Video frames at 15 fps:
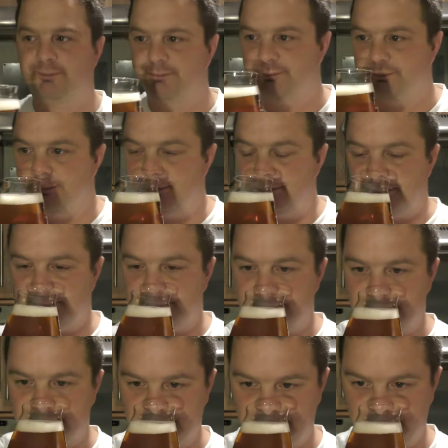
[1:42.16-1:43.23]

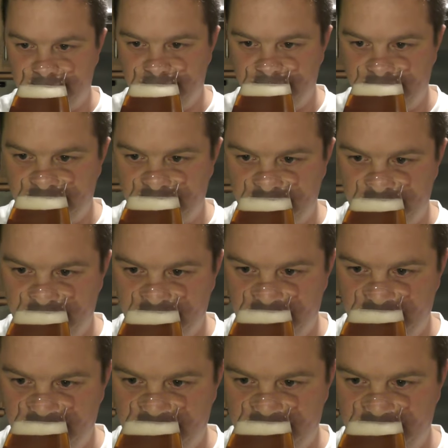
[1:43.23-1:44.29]

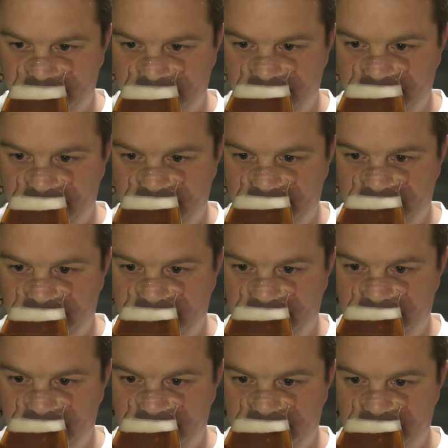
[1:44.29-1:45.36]

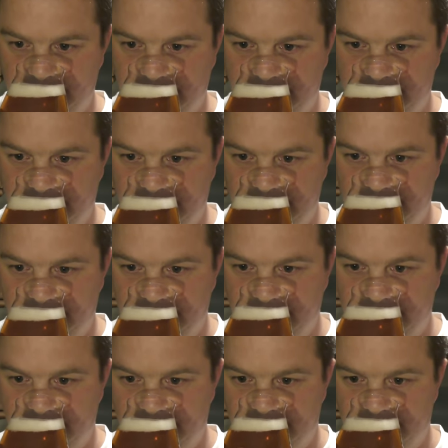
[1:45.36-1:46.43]

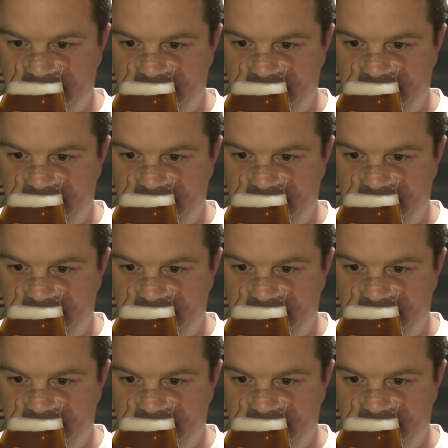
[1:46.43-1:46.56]
[no speech]